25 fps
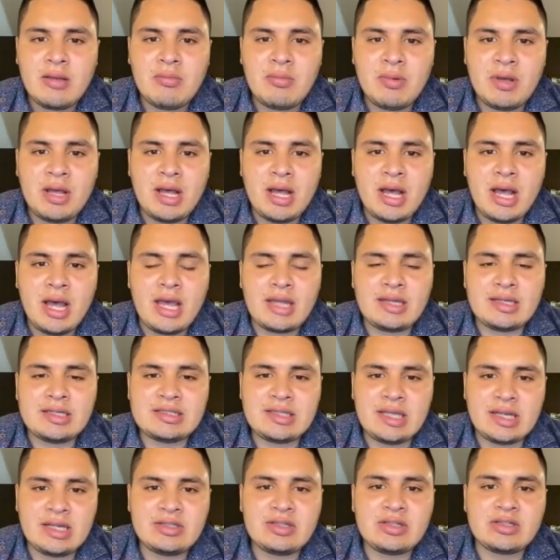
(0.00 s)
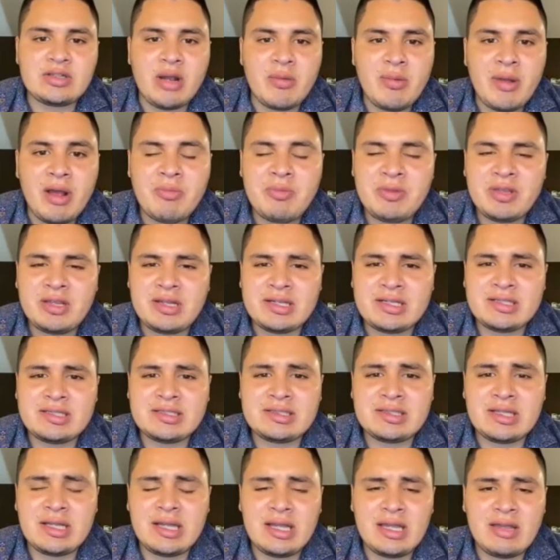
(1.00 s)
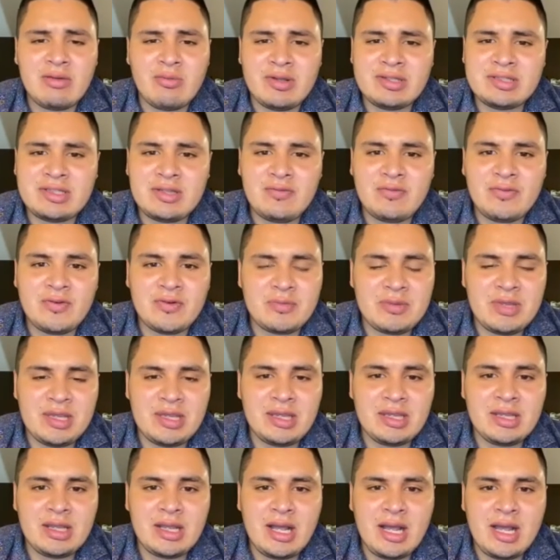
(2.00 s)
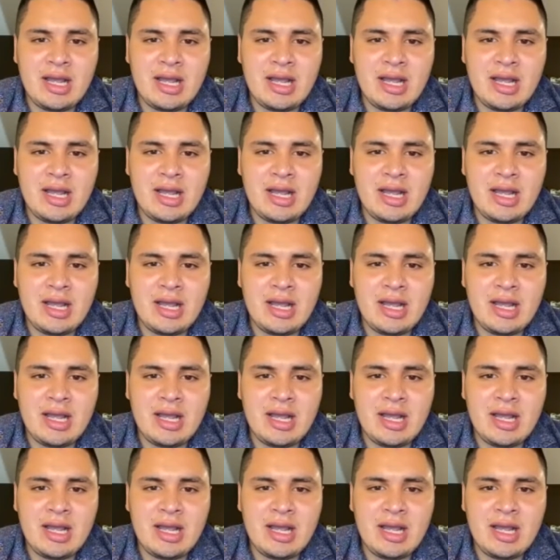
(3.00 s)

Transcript: but I decided to drop out because it wasn't for me.